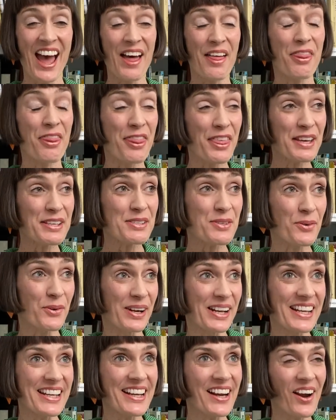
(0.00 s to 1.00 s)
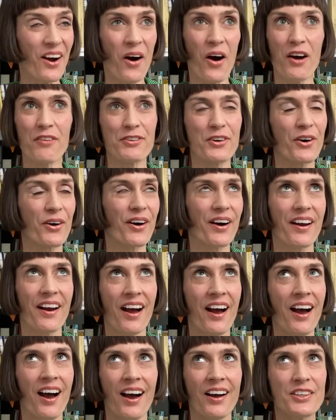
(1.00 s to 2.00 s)
This week I've got
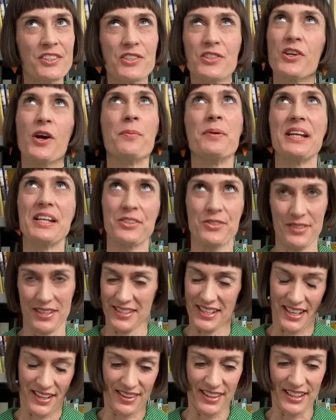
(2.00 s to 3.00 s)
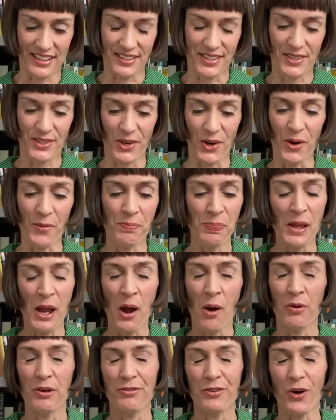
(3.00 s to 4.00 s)
so many interesting things. So
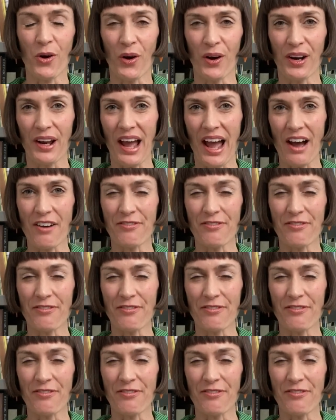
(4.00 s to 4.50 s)
we've got a